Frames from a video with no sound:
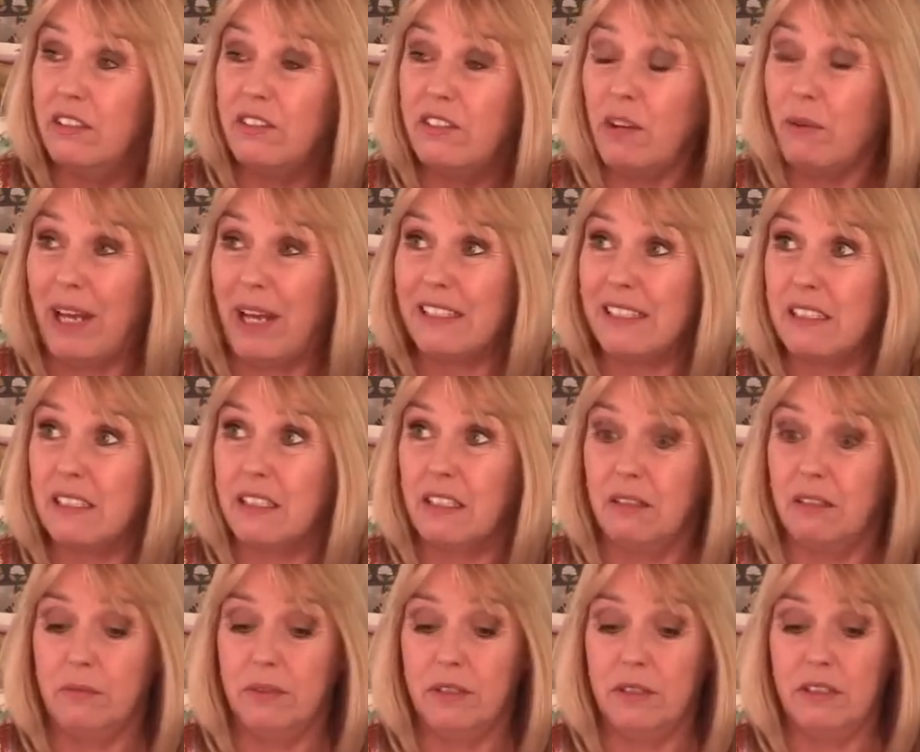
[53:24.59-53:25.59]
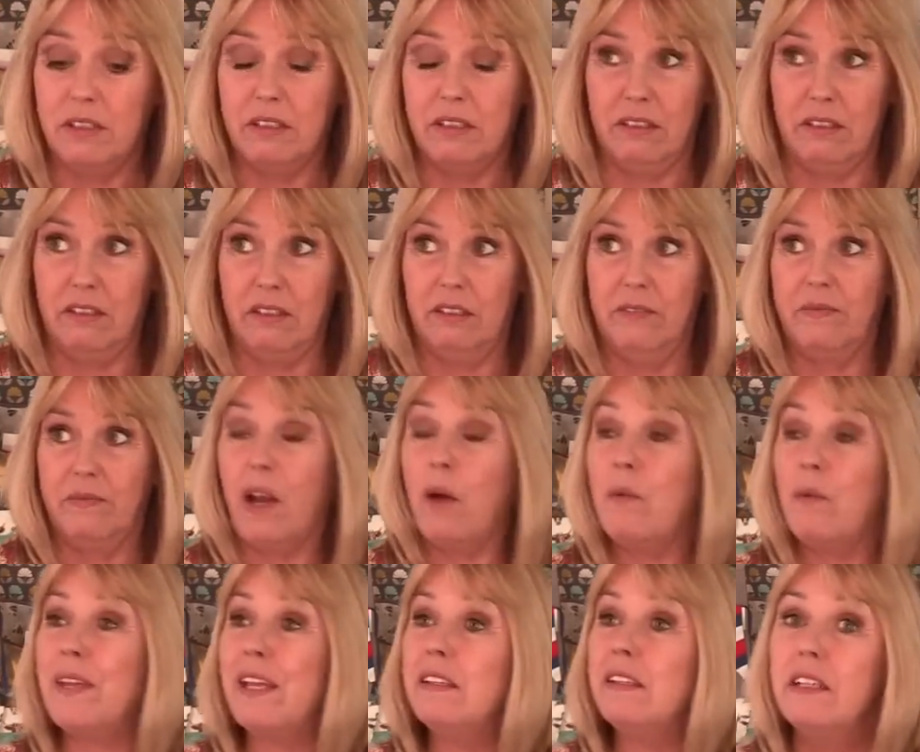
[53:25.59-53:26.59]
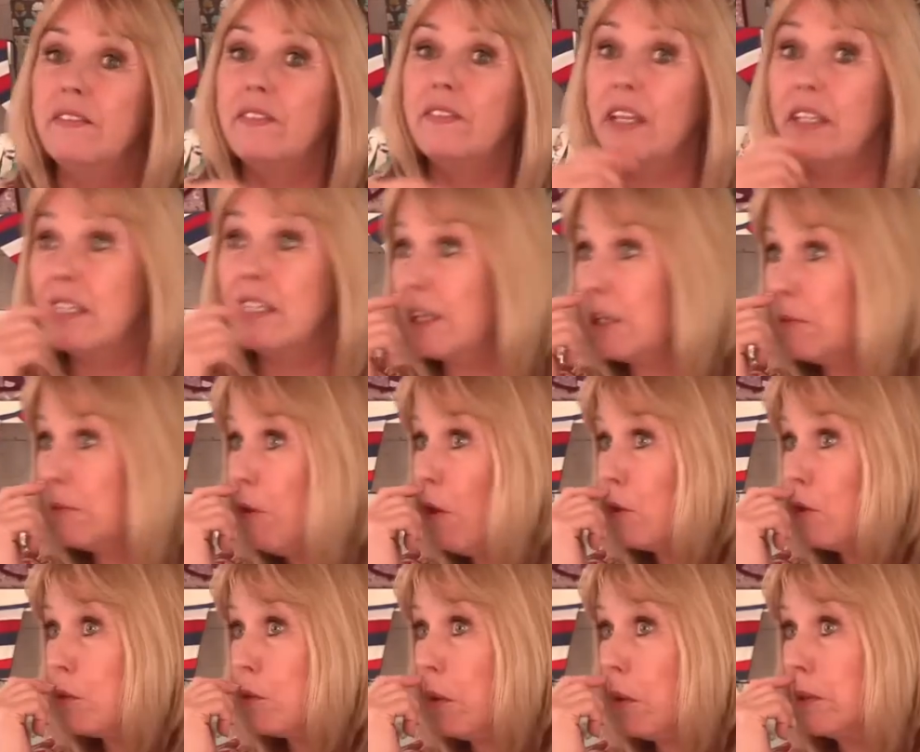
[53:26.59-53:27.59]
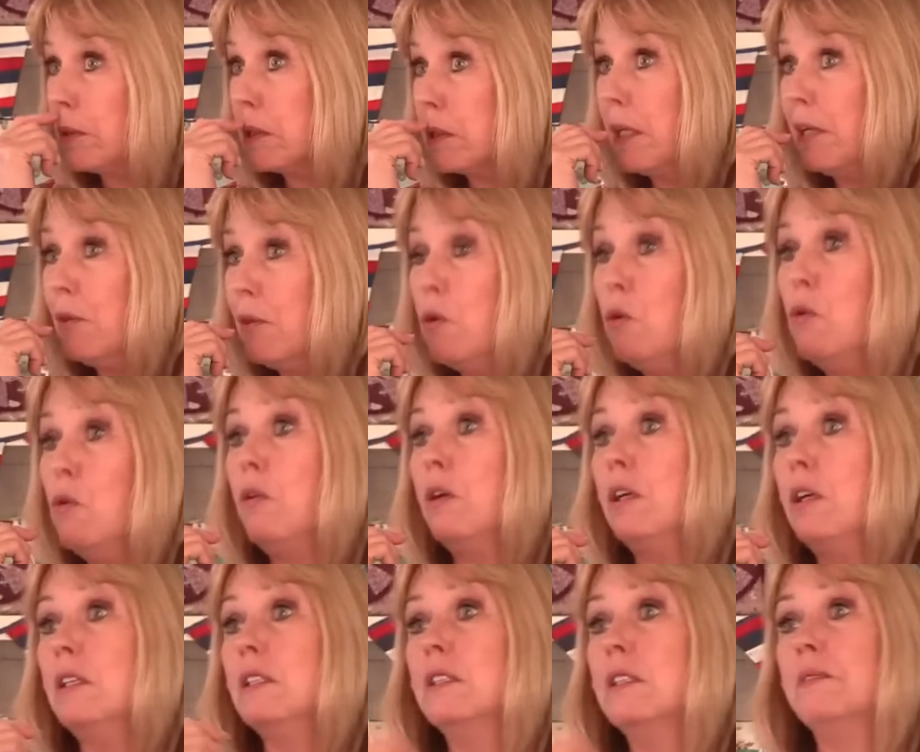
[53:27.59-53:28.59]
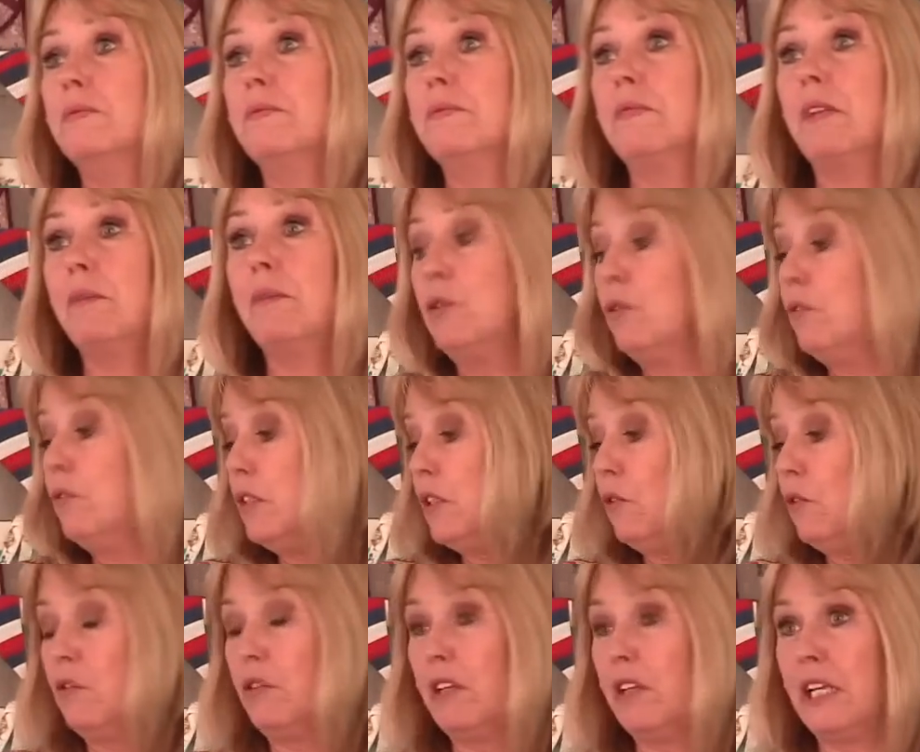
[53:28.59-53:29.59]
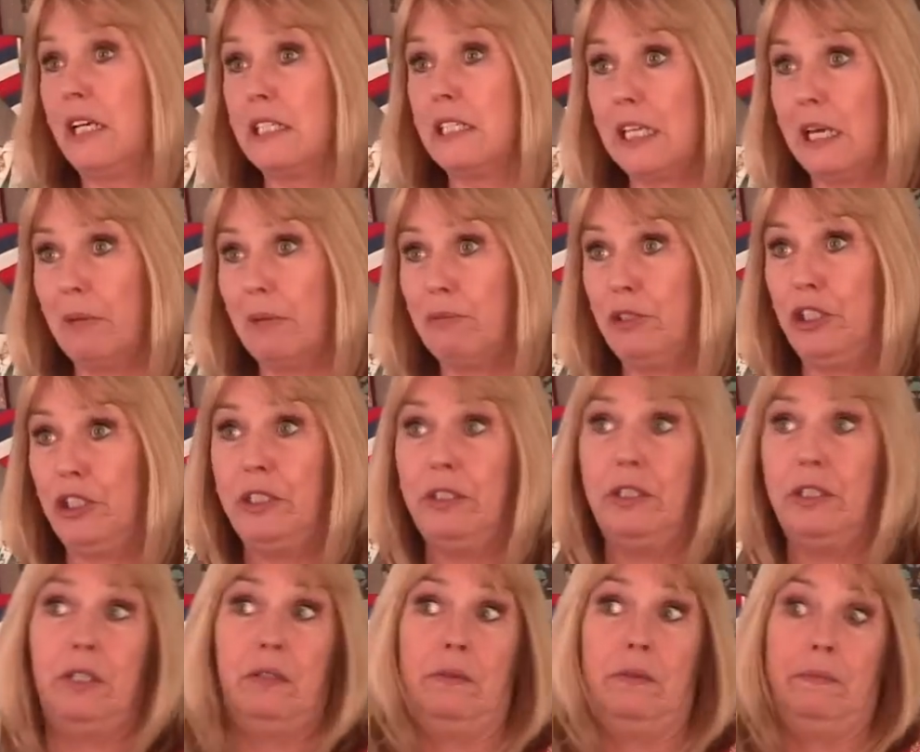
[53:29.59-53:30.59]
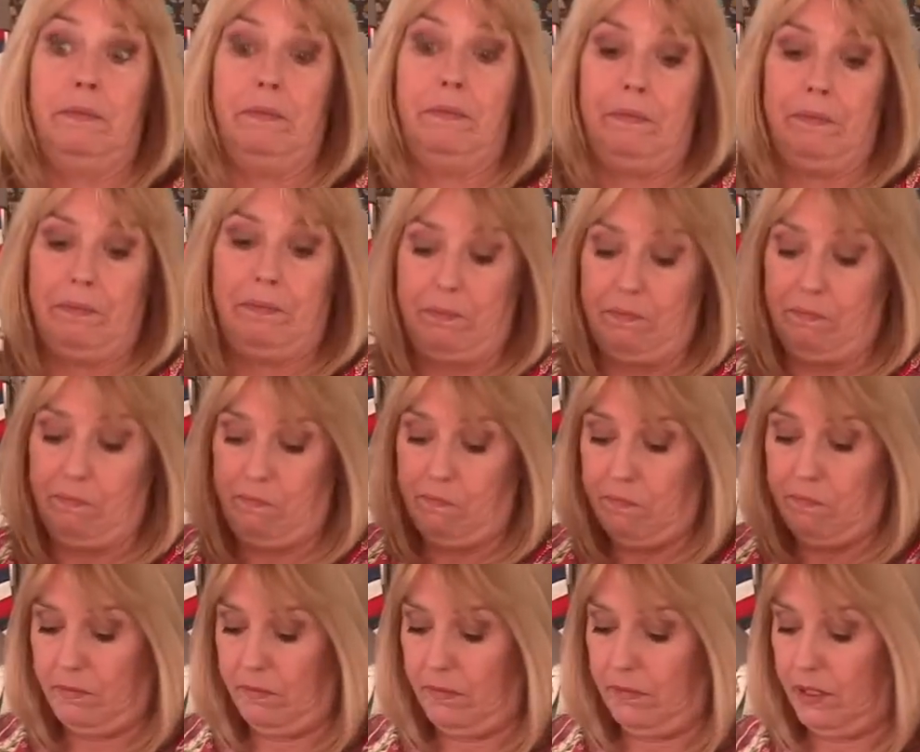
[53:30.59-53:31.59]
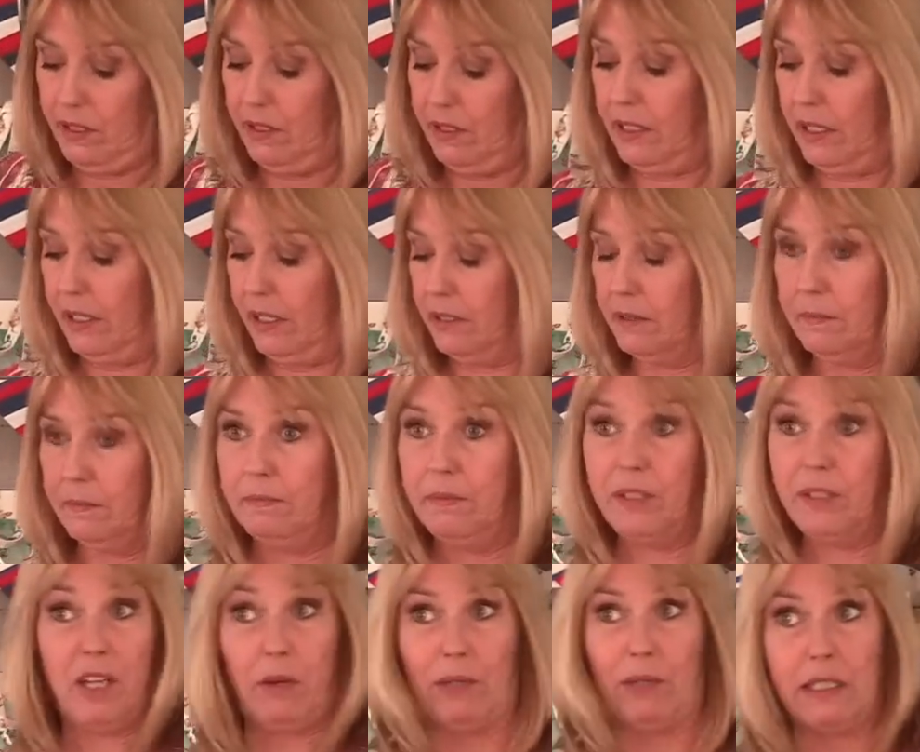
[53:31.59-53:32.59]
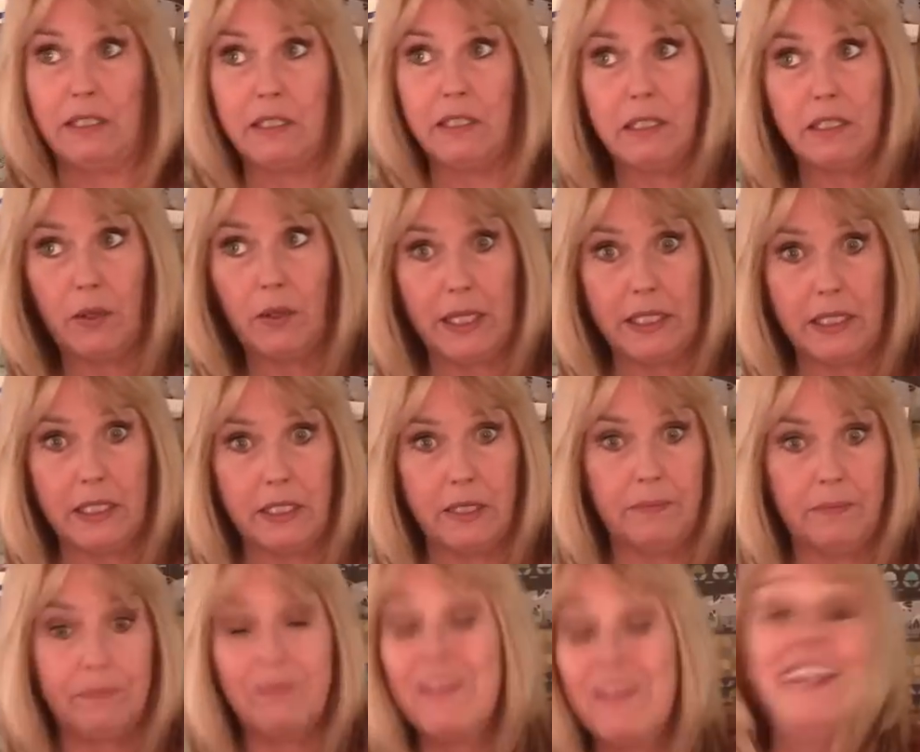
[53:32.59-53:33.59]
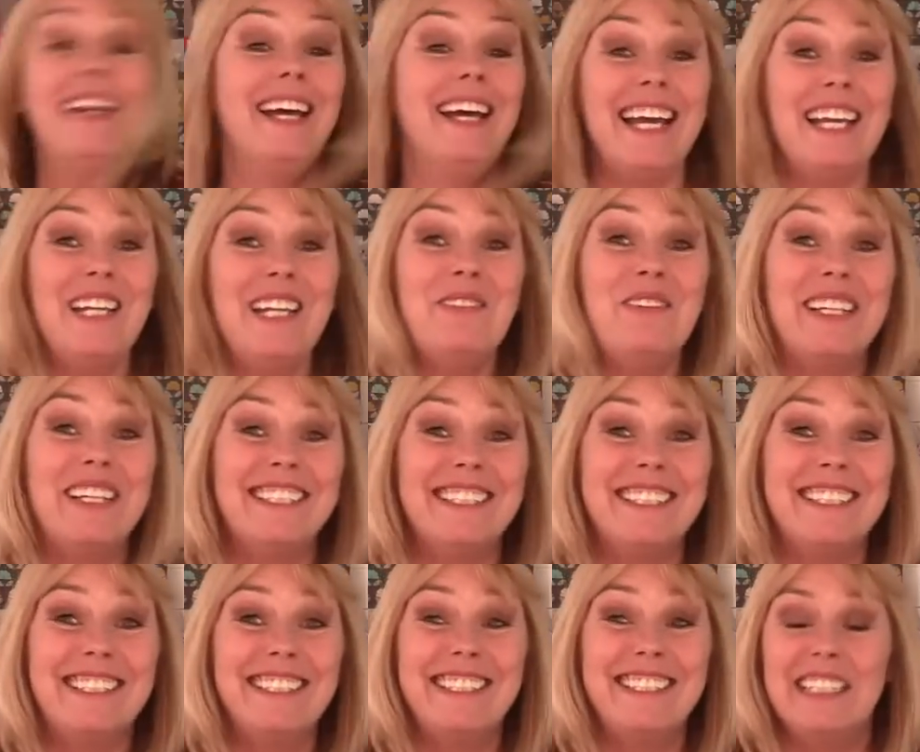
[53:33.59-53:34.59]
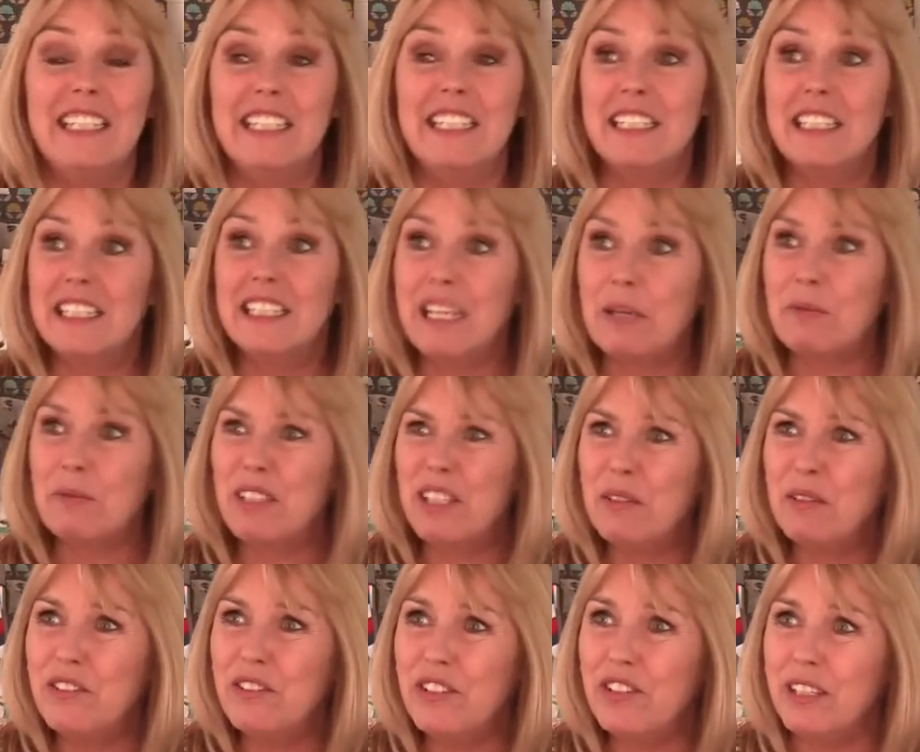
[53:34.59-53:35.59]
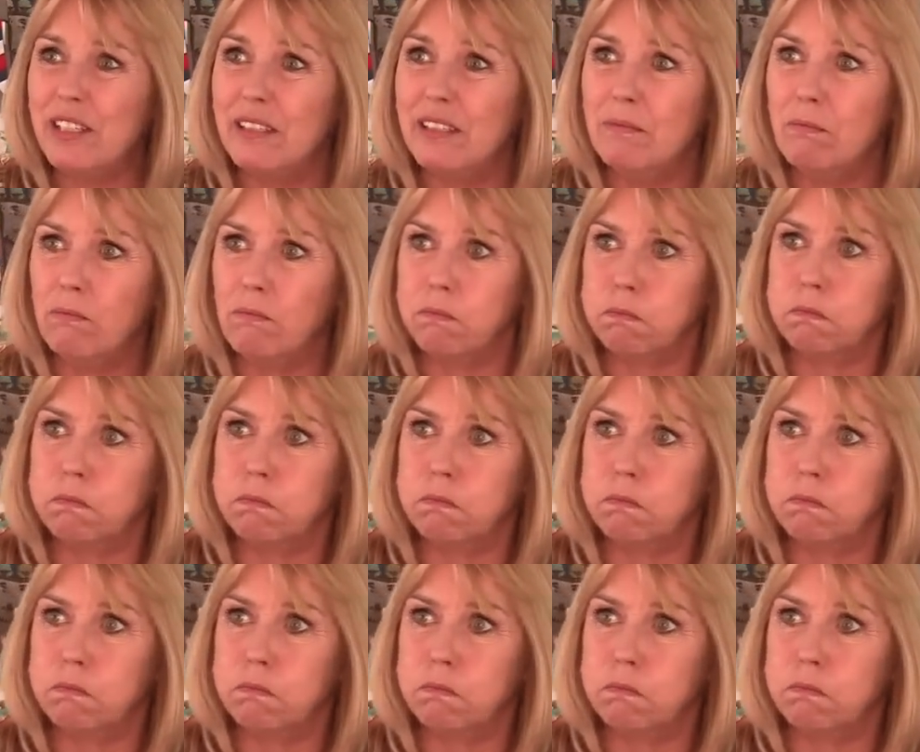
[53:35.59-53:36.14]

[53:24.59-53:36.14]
don't ask them. Right, I'll get the. Oh, and then, then, then you get the posh ones like Laura. I'm sure it's Laura that has cappuccino. Oh, mm. cappuccino. Yeah, but don't know. Don't know. And gin. Anyway, cappuccino and gin.